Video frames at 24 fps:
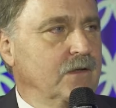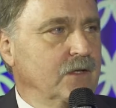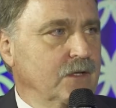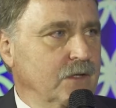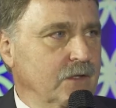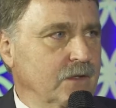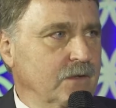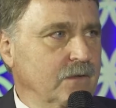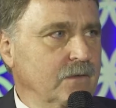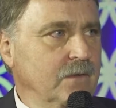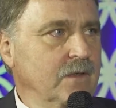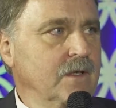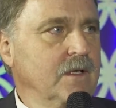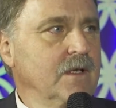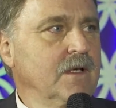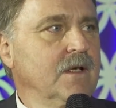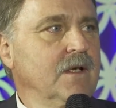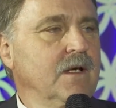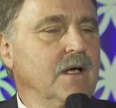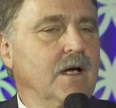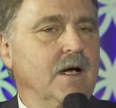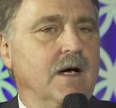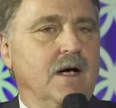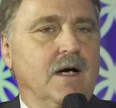you to you,
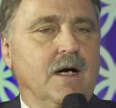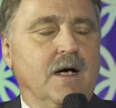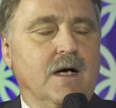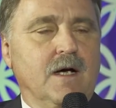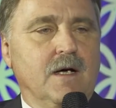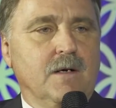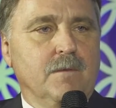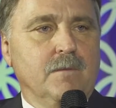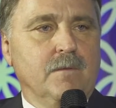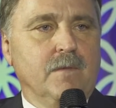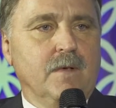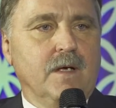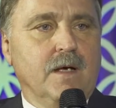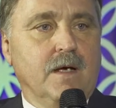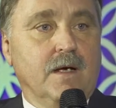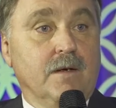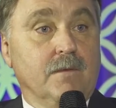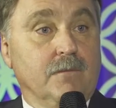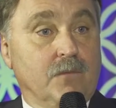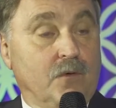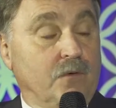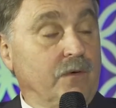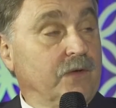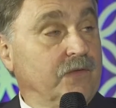
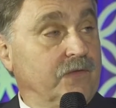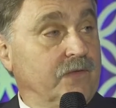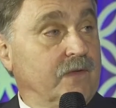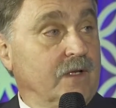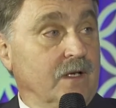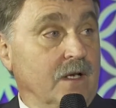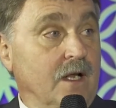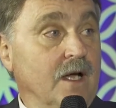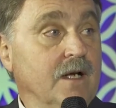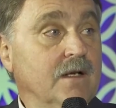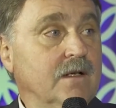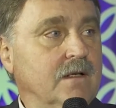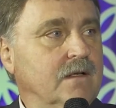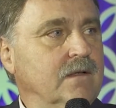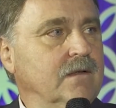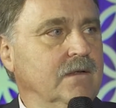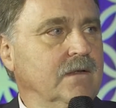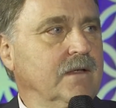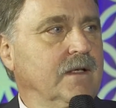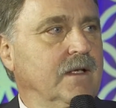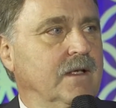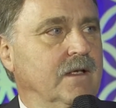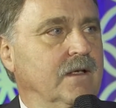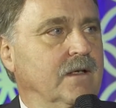Kristen Luck
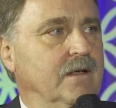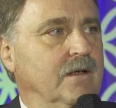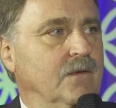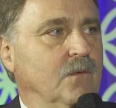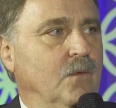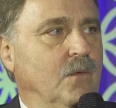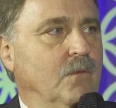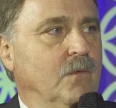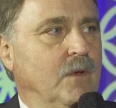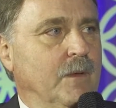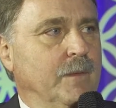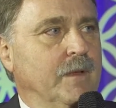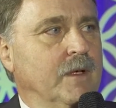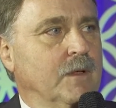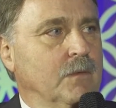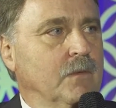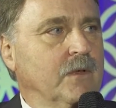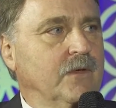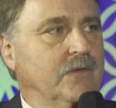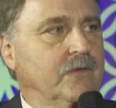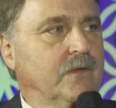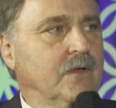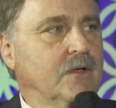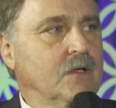in Women in
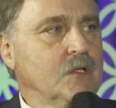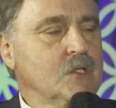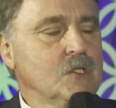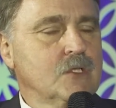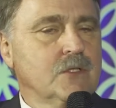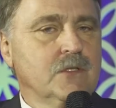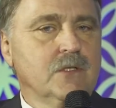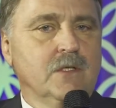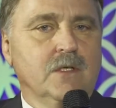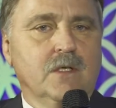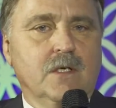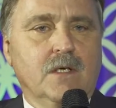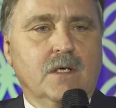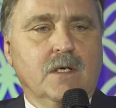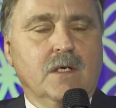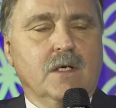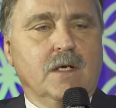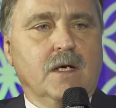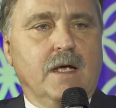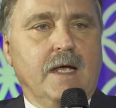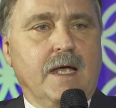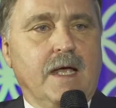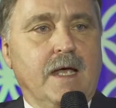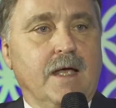Research,
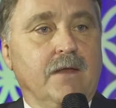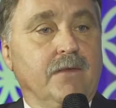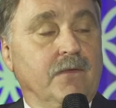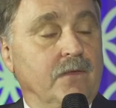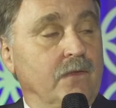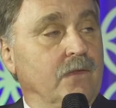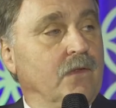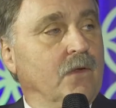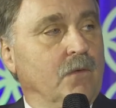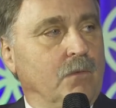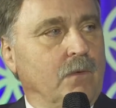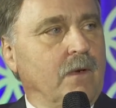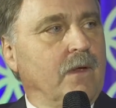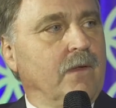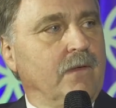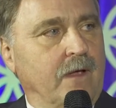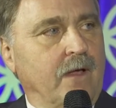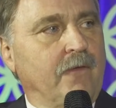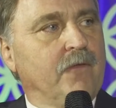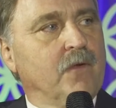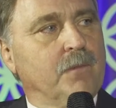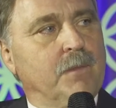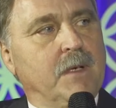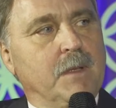and
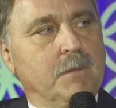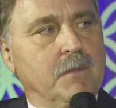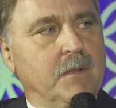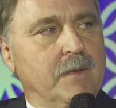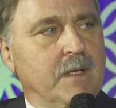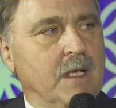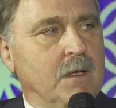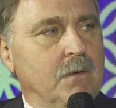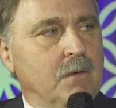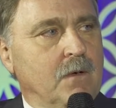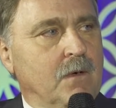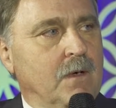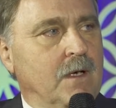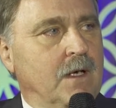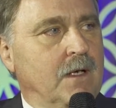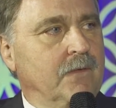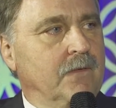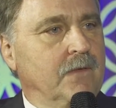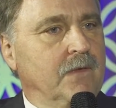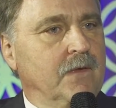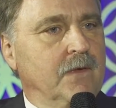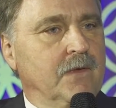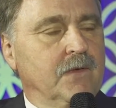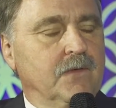the other people that were
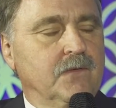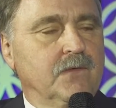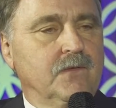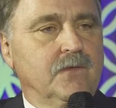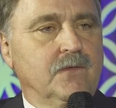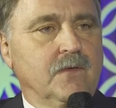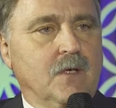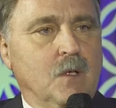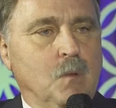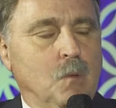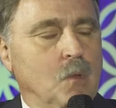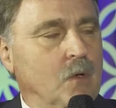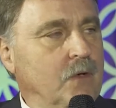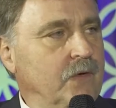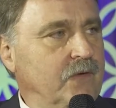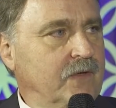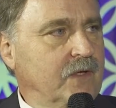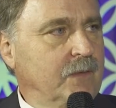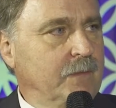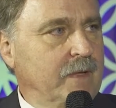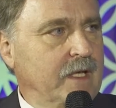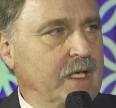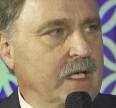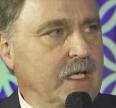on this awards
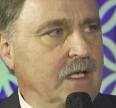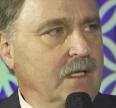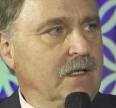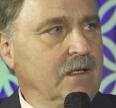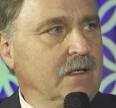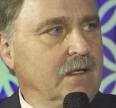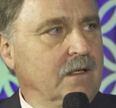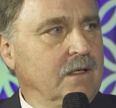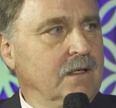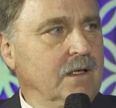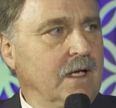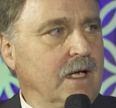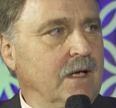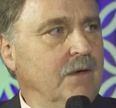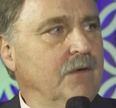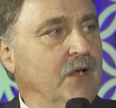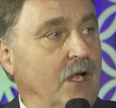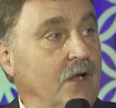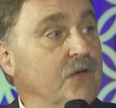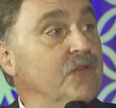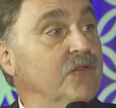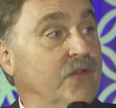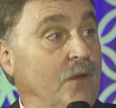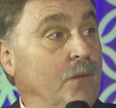committee.
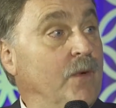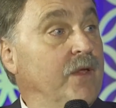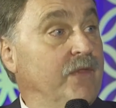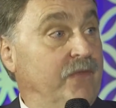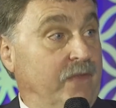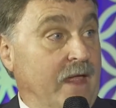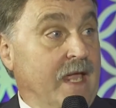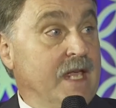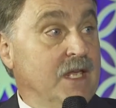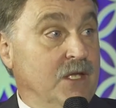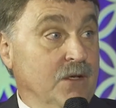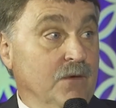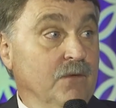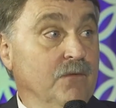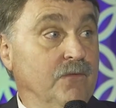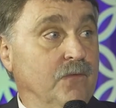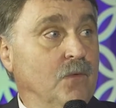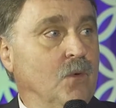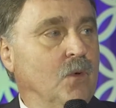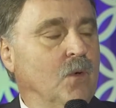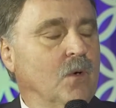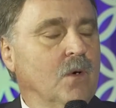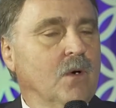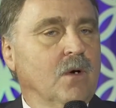I just want to thank you
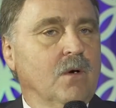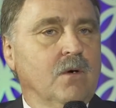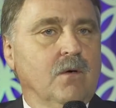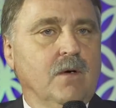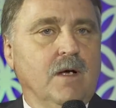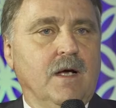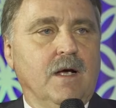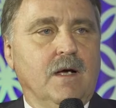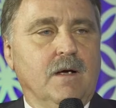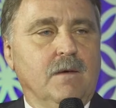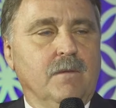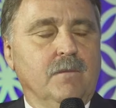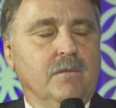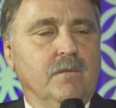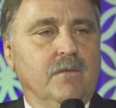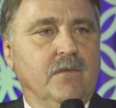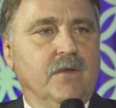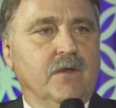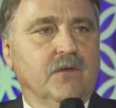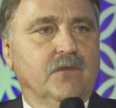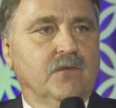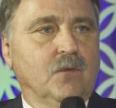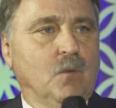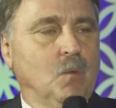for
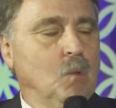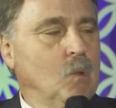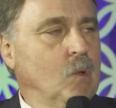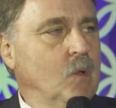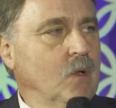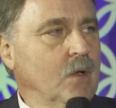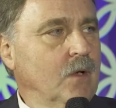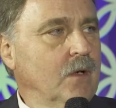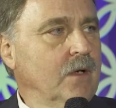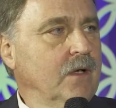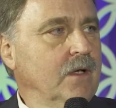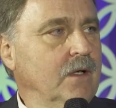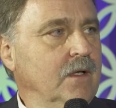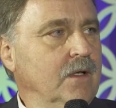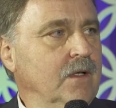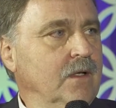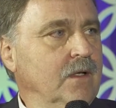this award.